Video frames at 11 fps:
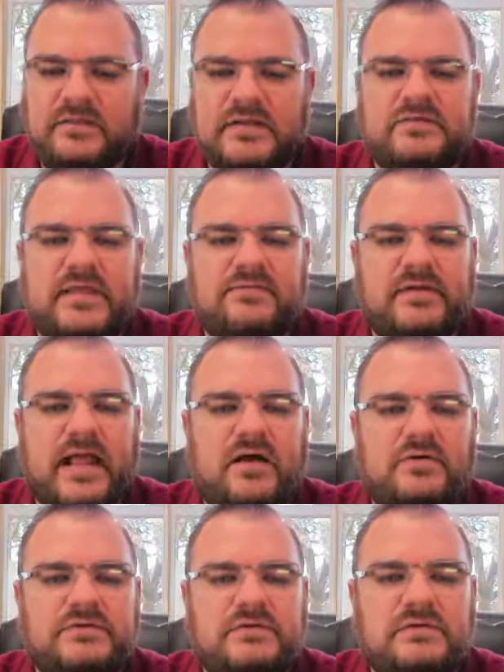that's given
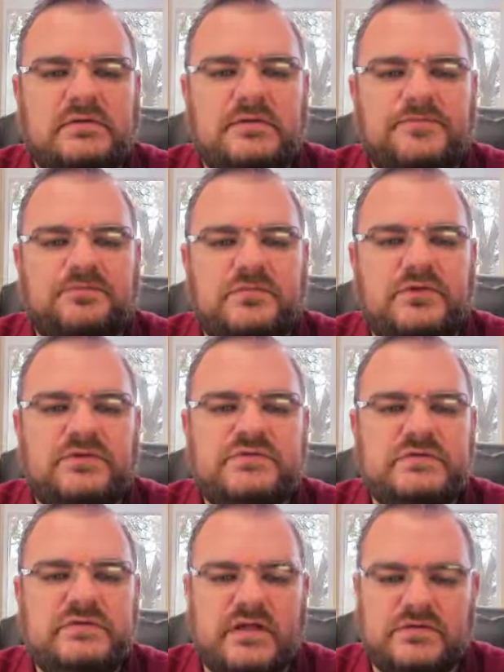out Do's
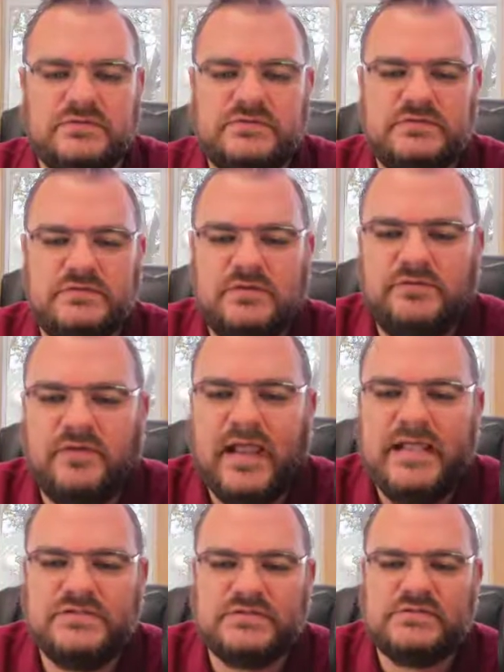and Don'ts for
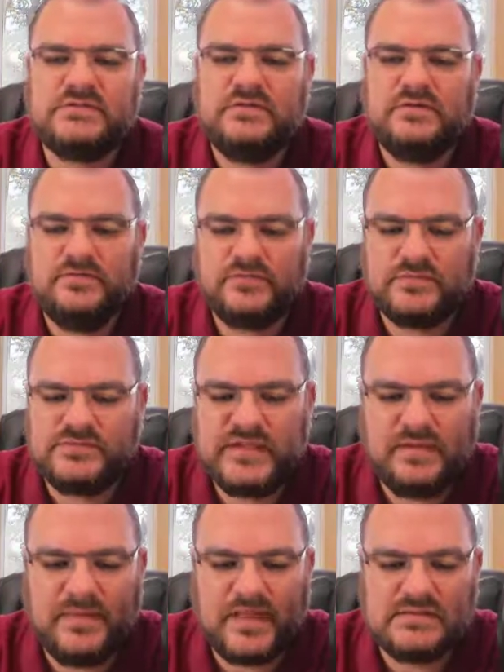Agents from
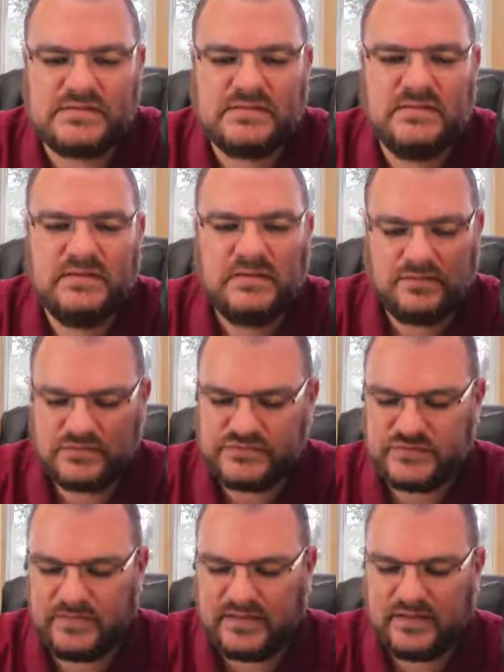CMS. I'm going to
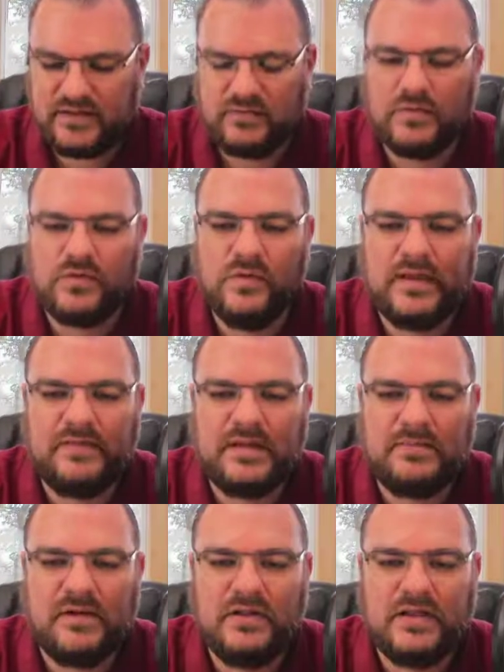zoom in here real quick, and then
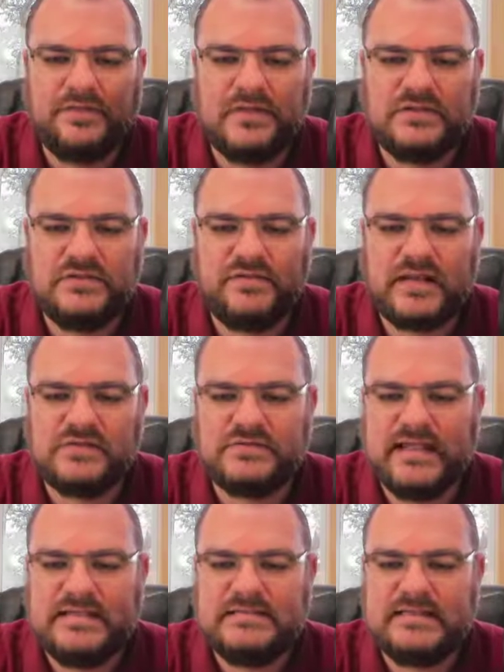I'm going to look at the
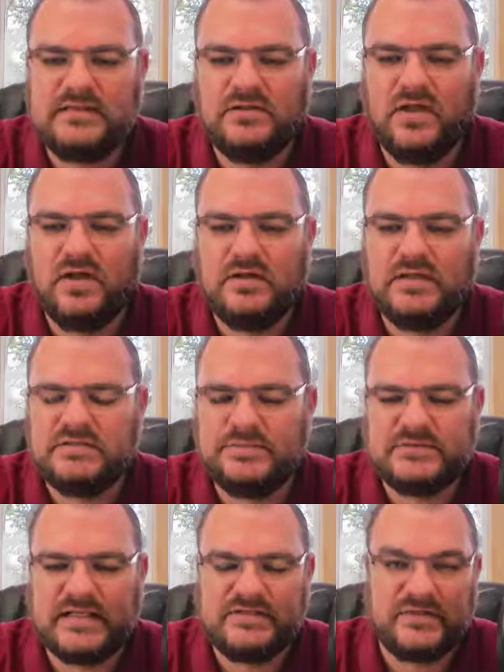2018 law as it
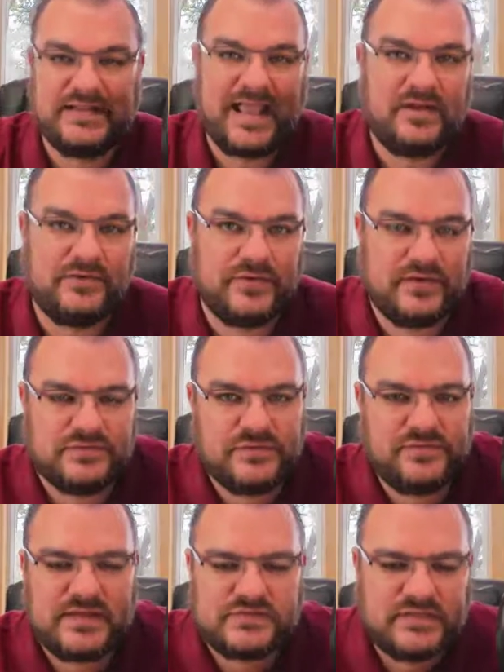pertains to the calendar year
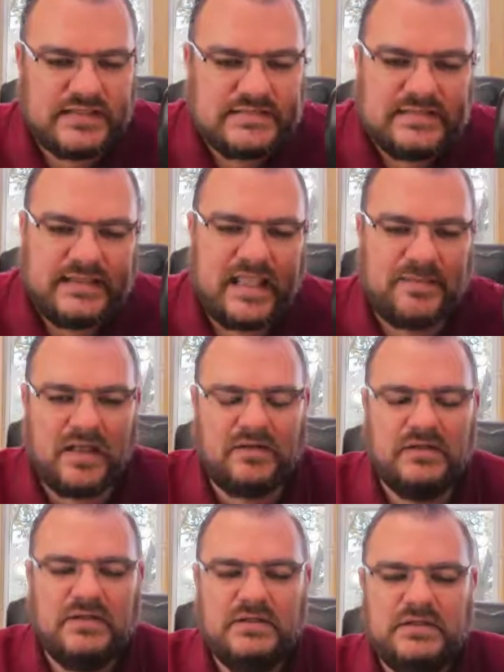2018. Came out
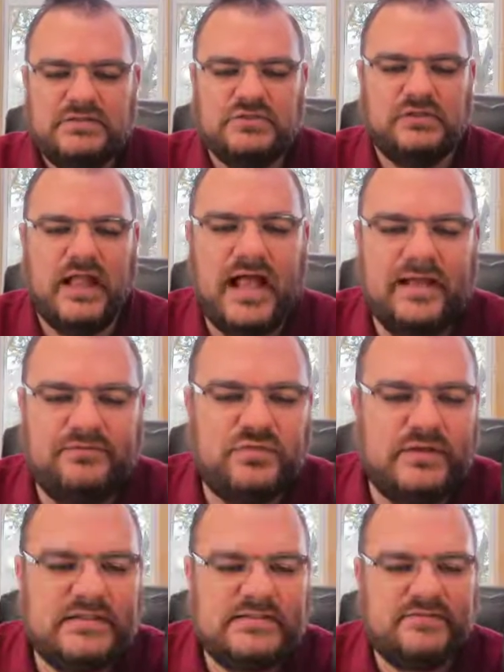July of
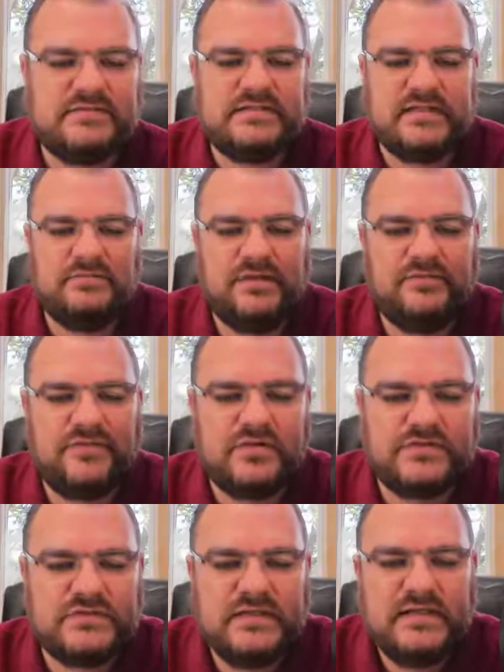2017. But
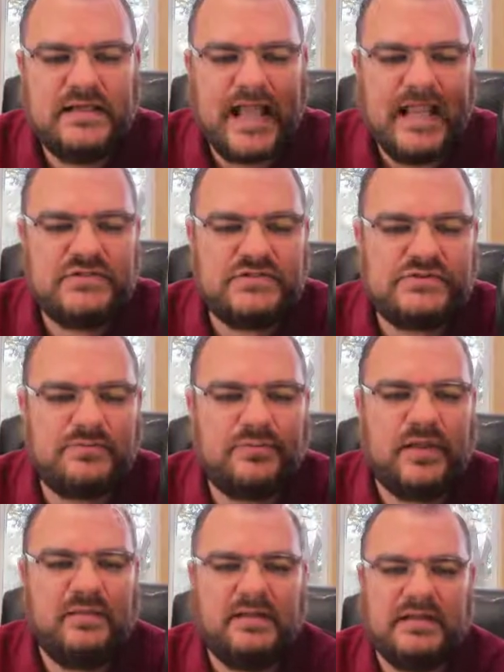first, agents are
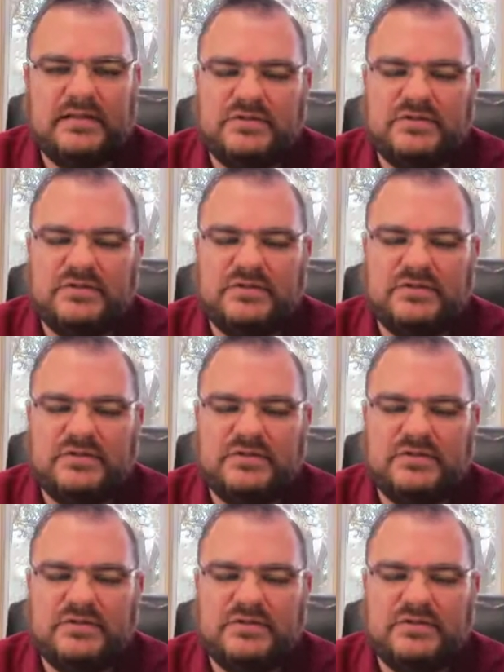prohibited,